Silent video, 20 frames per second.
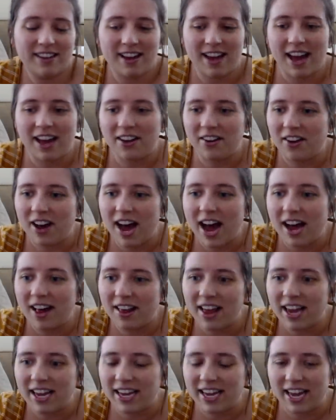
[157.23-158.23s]
I don't know, I
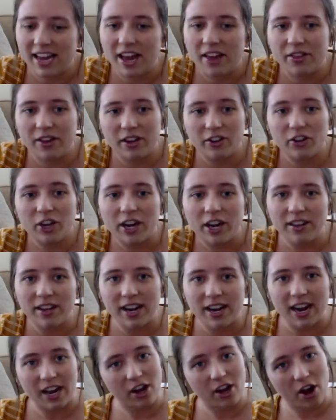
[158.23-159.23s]
like it. The chair
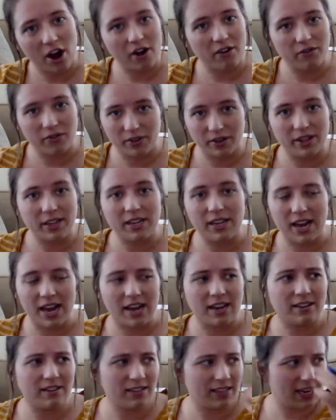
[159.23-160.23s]
that I got for the
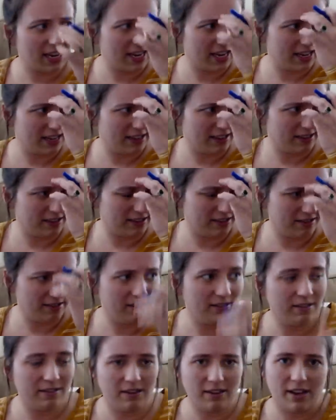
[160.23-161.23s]
desk is
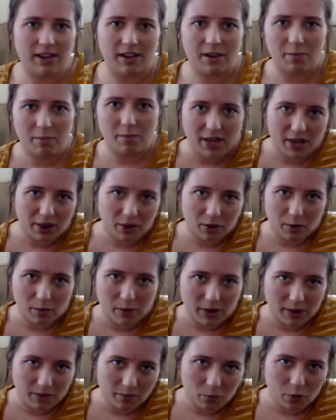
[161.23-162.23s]
gonna be a little
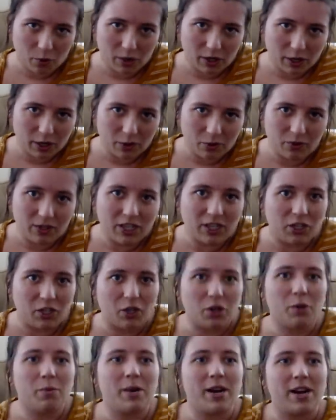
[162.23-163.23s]
bit more cozy
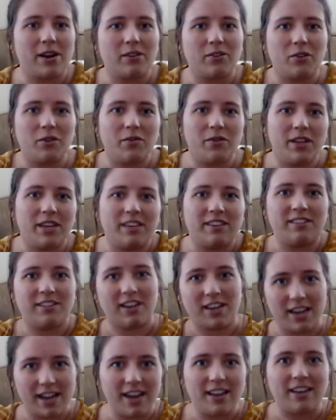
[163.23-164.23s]
too, but I also feel like
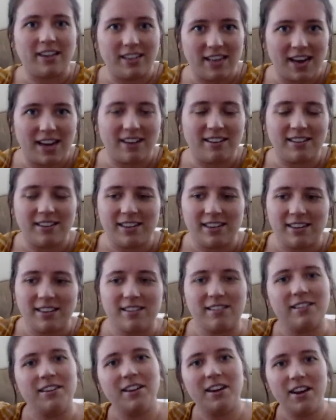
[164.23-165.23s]
sitting at a desk
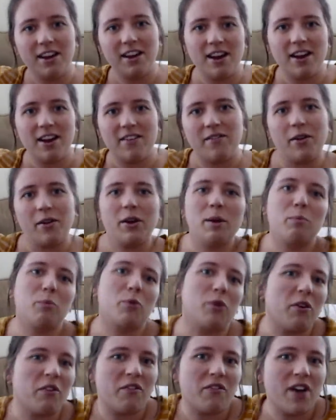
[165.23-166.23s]
is very
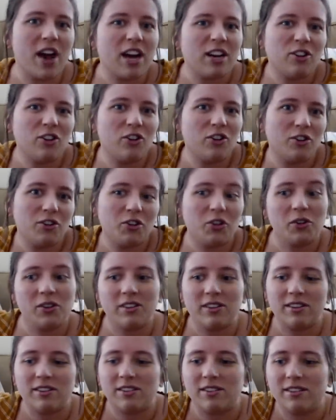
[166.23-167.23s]
profesh. So
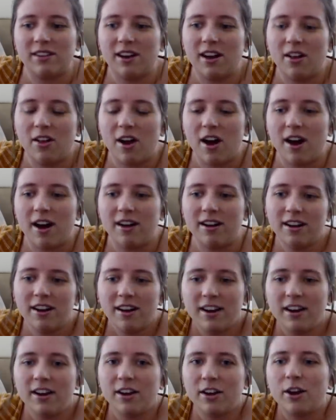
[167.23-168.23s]
this is a lot
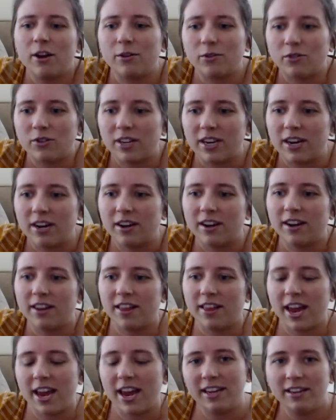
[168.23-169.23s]
cozier
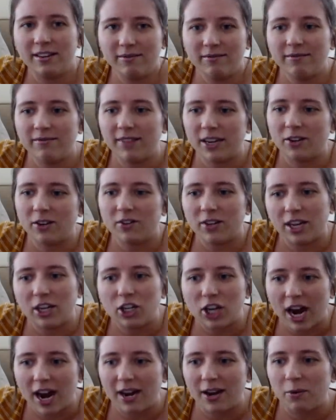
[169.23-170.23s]
and like like you said,
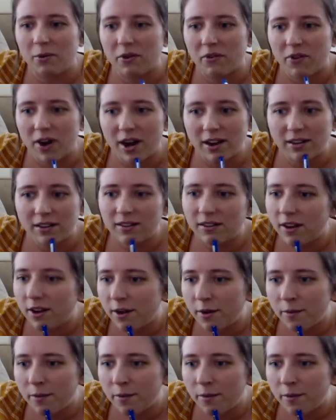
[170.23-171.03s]
chatting with friends.